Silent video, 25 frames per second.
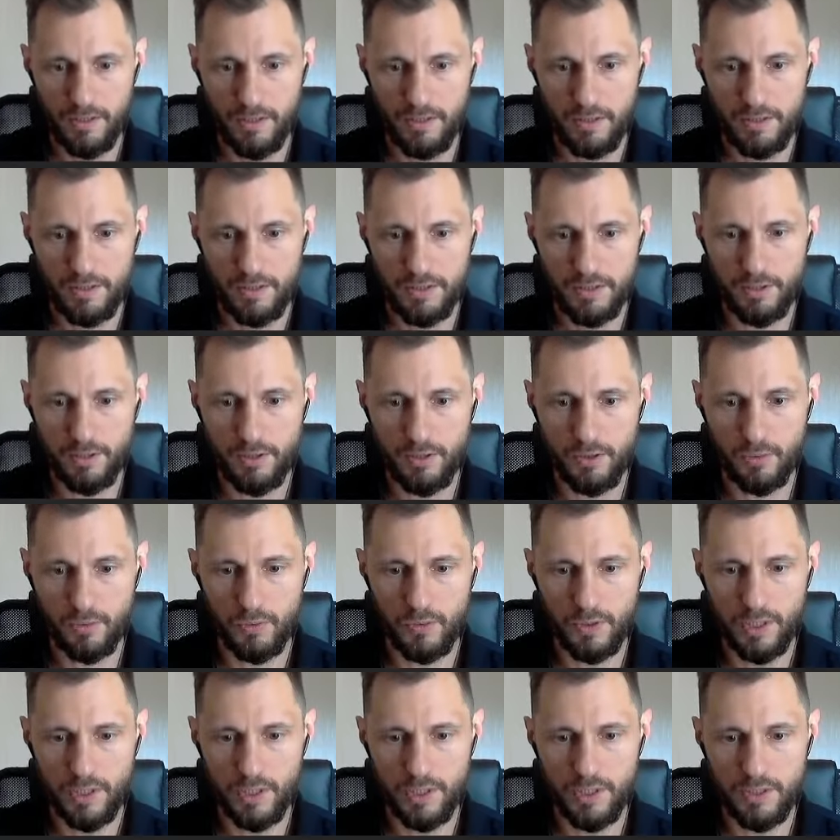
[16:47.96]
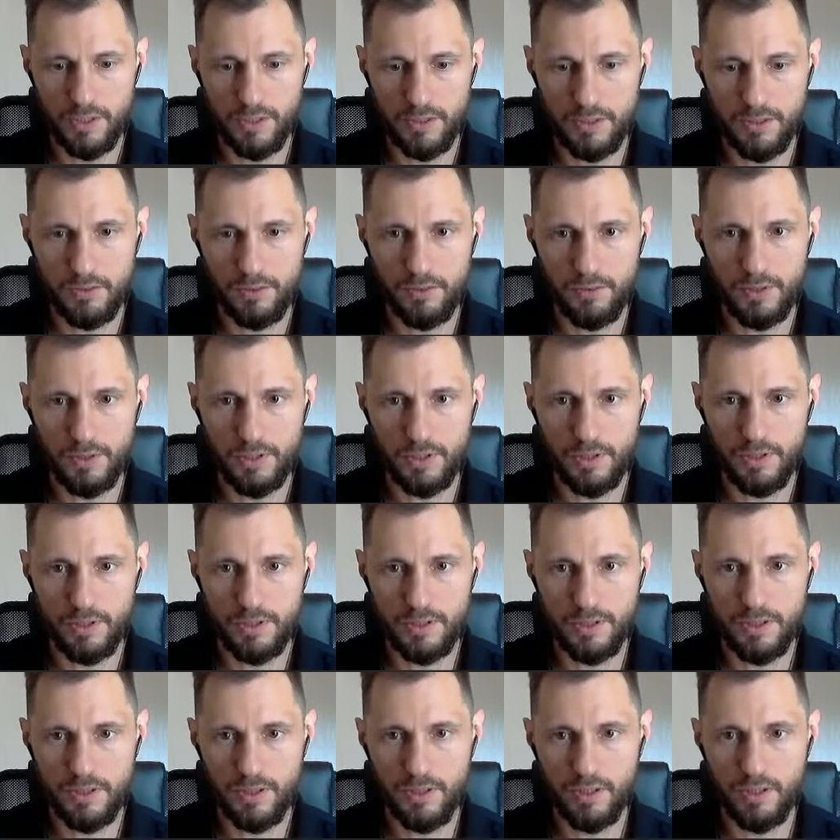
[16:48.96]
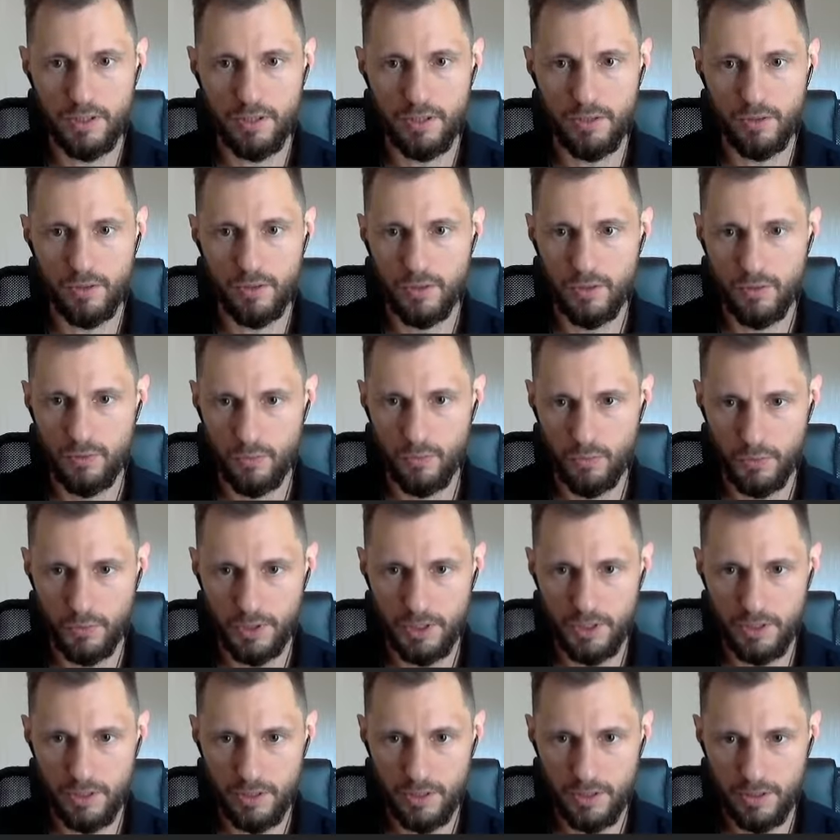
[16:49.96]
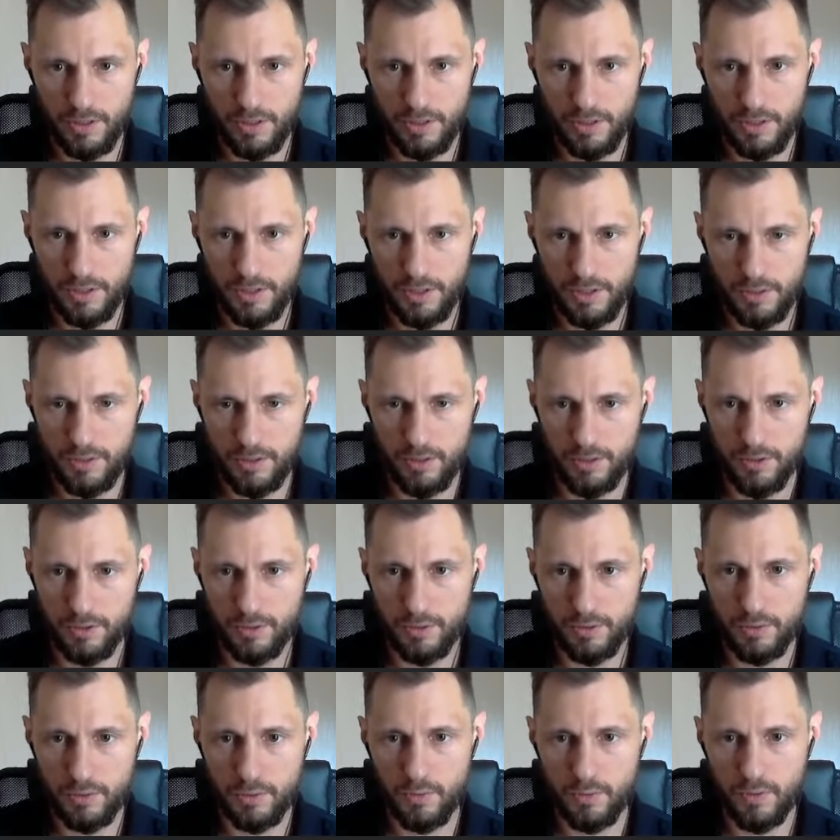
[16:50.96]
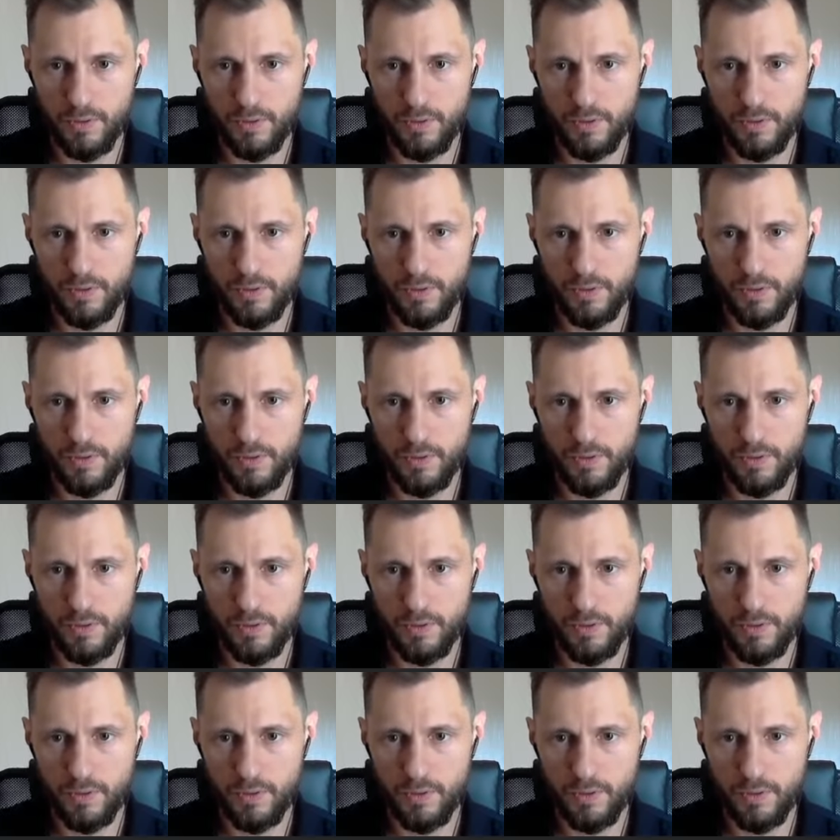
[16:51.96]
So as you can tell, we need to